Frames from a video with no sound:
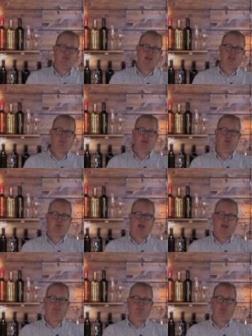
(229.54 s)
for that special
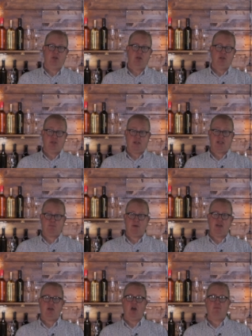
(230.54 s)
day. So that's
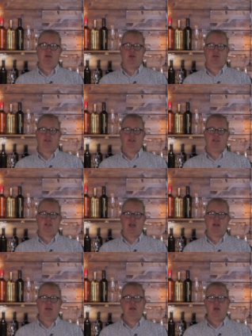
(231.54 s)
me, I'm Eric the
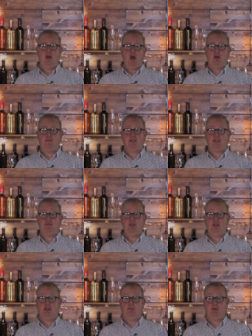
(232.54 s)
Entertainer. Hope that's given
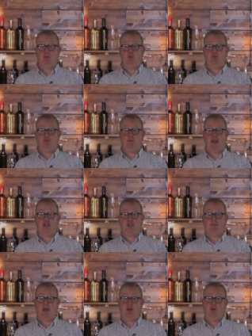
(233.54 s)
you a little bit more information
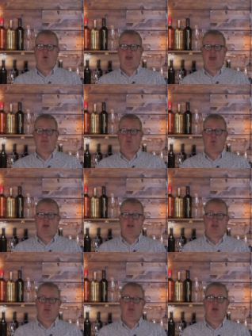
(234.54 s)
about who I am and what I
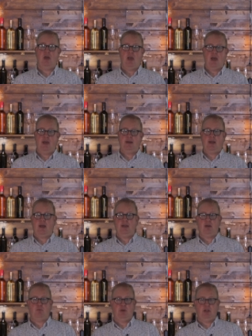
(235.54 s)
do. And uh,
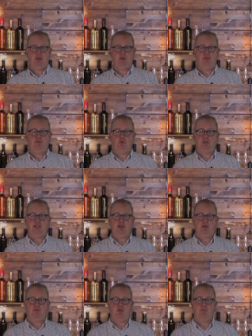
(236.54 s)
yeah, really looking forward to
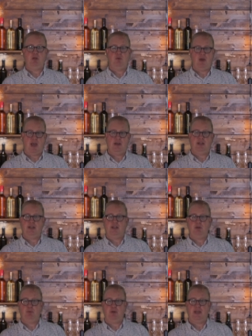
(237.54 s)
hearing from you and getting
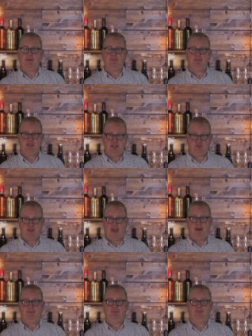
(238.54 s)
your booking. Cheers for
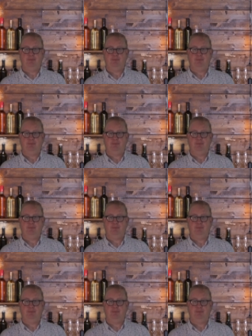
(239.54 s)
that.